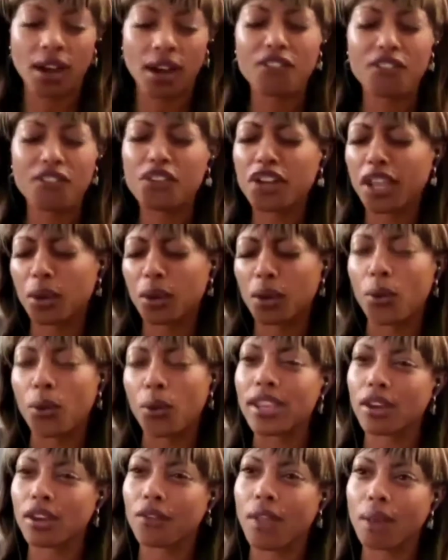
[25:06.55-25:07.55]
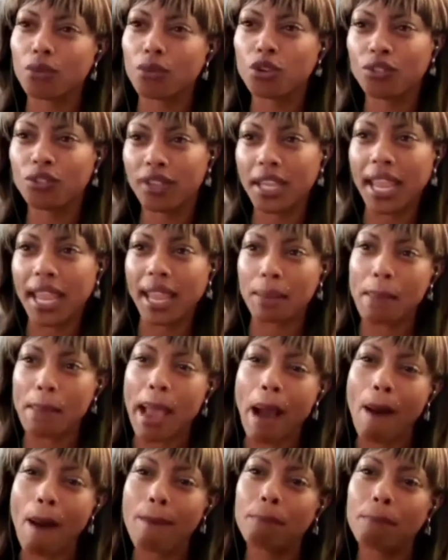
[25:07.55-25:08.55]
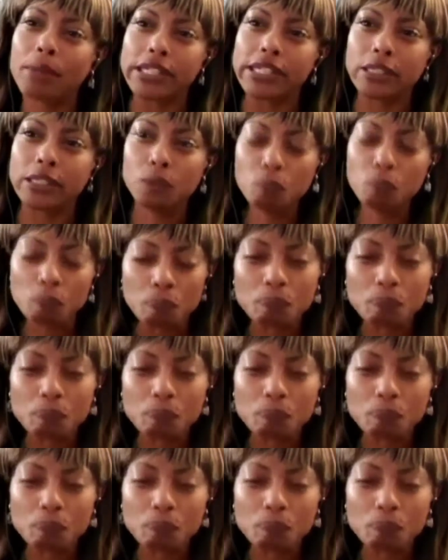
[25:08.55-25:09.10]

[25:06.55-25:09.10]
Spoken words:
I forget what year that movie came out, but